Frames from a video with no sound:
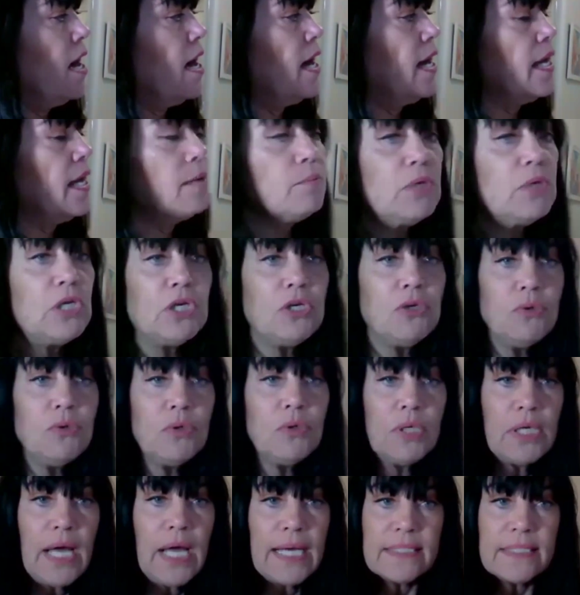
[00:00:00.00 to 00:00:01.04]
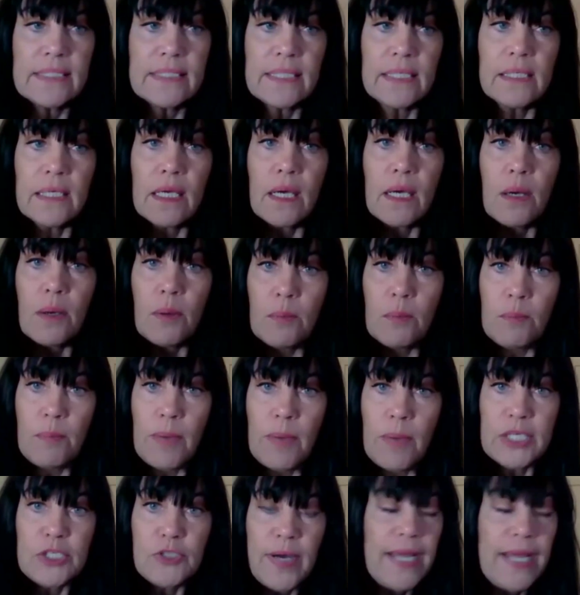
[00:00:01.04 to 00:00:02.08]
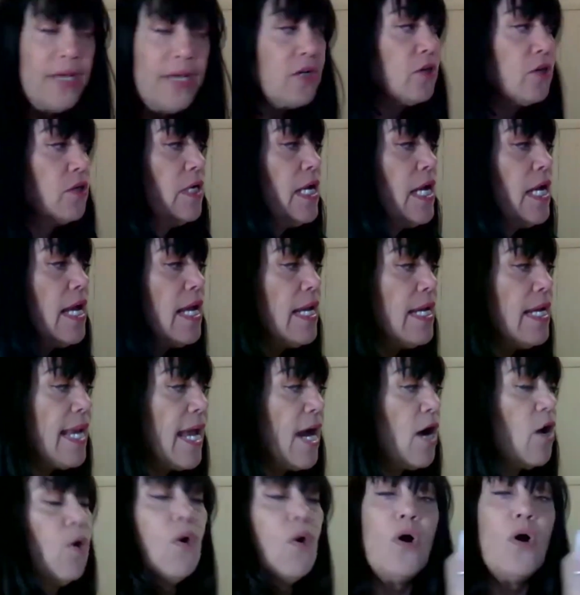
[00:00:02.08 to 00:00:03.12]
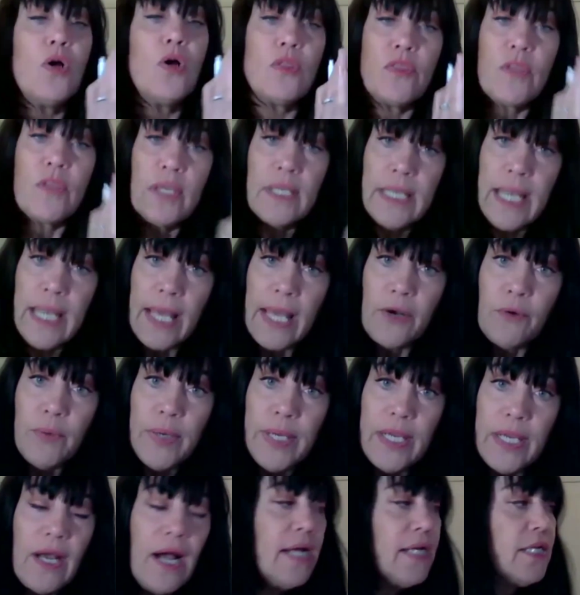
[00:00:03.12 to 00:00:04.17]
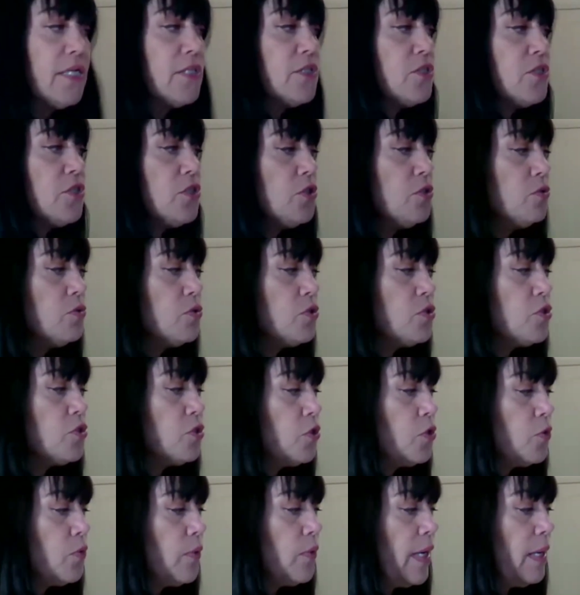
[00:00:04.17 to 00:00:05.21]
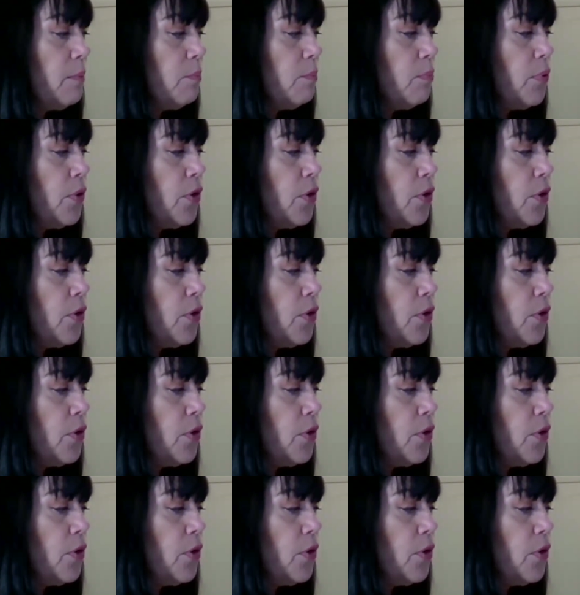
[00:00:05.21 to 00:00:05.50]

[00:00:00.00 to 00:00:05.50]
I am utilizing my triangle. Now, the lettering guide is used to create